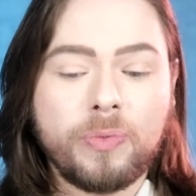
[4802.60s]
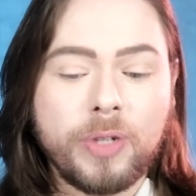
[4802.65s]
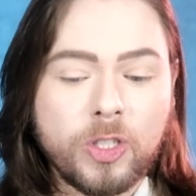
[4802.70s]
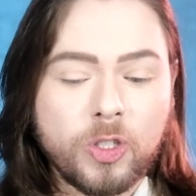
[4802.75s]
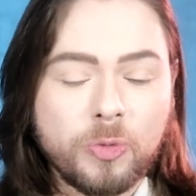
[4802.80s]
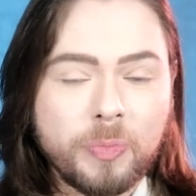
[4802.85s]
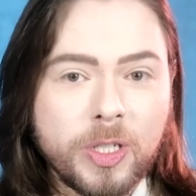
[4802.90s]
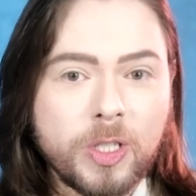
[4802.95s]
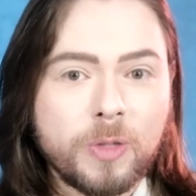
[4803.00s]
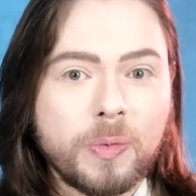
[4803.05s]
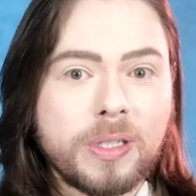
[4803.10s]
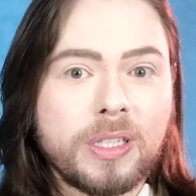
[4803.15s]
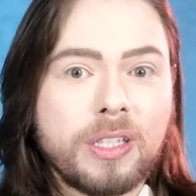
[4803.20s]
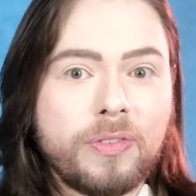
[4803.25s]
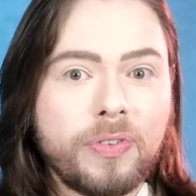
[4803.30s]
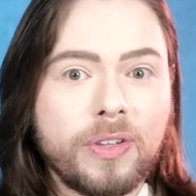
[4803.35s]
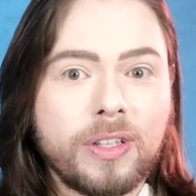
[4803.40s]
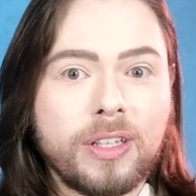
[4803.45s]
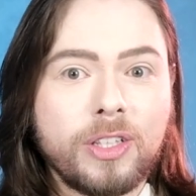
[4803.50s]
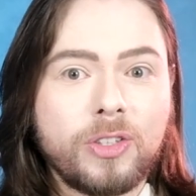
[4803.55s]
Rich Mitch
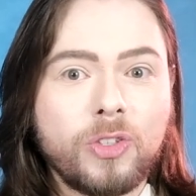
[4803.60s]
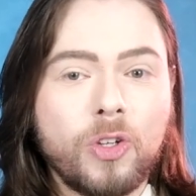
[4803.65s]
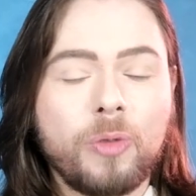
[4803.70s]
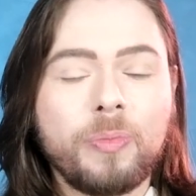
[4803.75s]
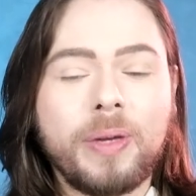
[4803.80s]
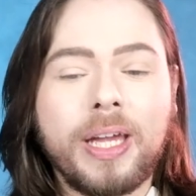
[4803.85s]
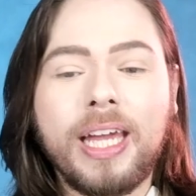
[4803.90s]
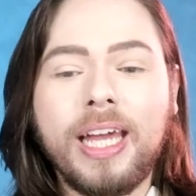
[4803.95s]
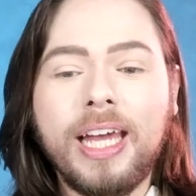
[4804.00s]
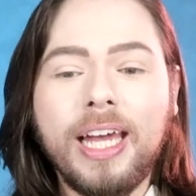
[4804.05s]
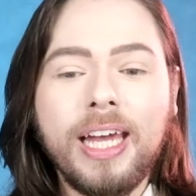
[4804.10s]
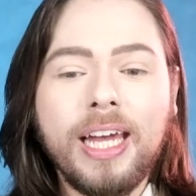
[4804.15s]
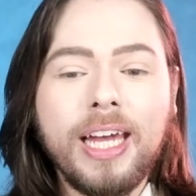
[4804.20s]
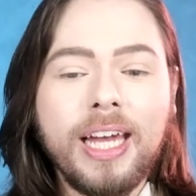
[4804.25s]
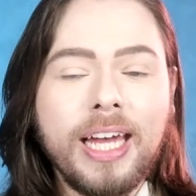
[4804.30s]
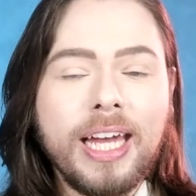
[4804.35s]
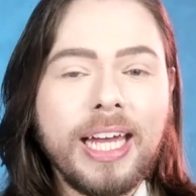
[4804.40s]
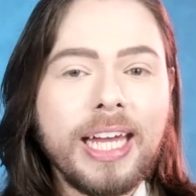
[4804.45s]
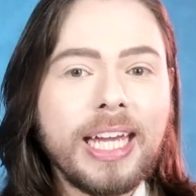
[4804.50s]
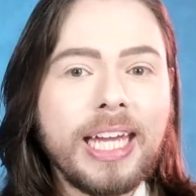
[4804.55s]
specifically told me
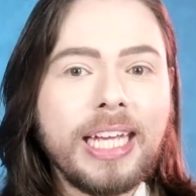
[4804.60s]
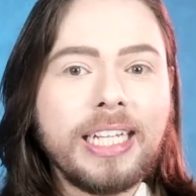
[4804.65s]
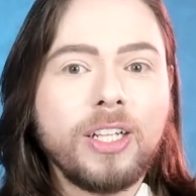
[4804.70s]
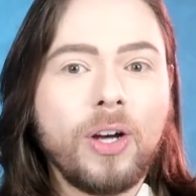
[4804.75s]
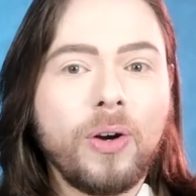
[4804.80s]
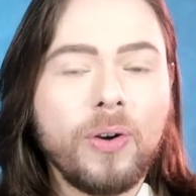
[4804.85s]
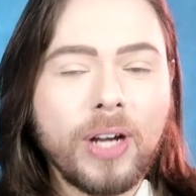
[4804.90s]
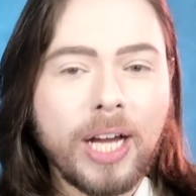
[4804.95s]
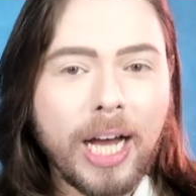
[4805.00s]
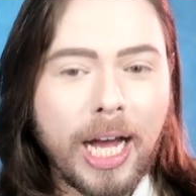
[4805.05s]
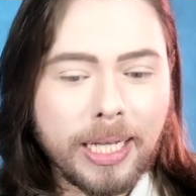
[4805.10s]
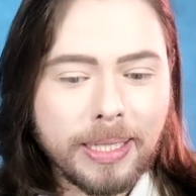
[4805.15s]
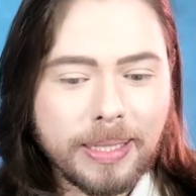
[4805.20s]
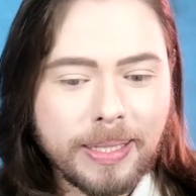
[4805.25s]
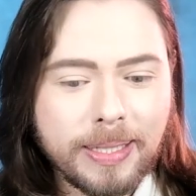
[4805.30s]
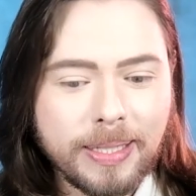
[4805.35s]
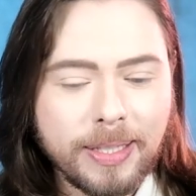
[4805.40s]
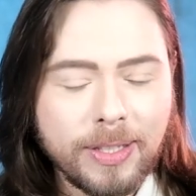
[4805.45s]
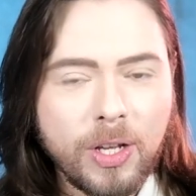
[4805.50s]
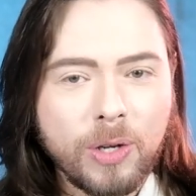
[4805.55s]
he don't got
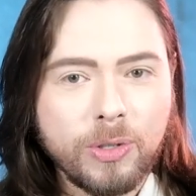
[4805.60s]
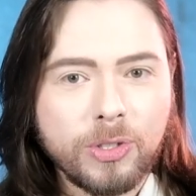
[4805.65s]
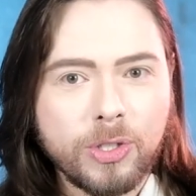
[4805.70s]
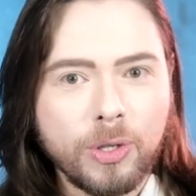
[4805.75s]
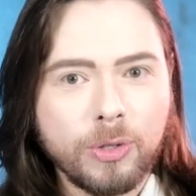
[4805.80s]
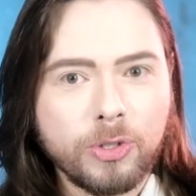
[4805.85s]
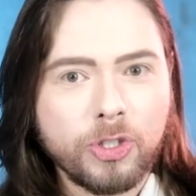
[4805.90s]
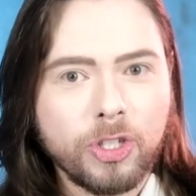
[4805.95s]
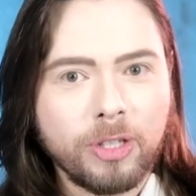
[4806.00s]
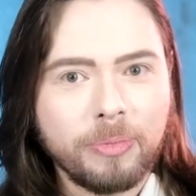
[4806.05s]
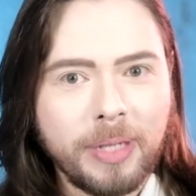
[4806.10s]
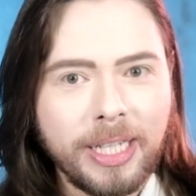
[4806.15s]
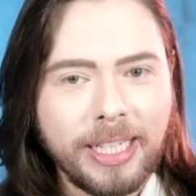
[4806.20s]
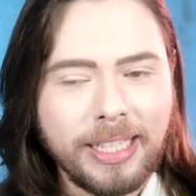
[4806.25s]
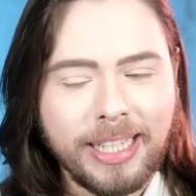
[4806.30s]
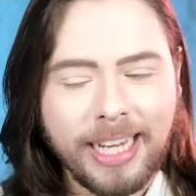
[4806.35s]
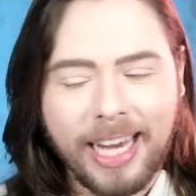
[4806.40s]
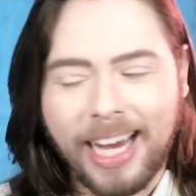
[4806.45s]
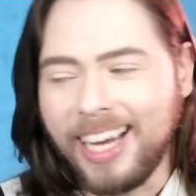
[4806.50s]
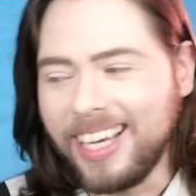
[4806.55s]
no social
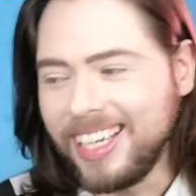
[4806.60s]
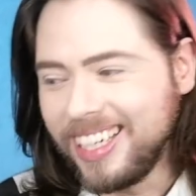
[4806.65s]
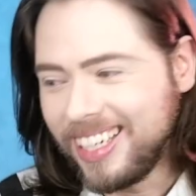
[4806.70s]
media.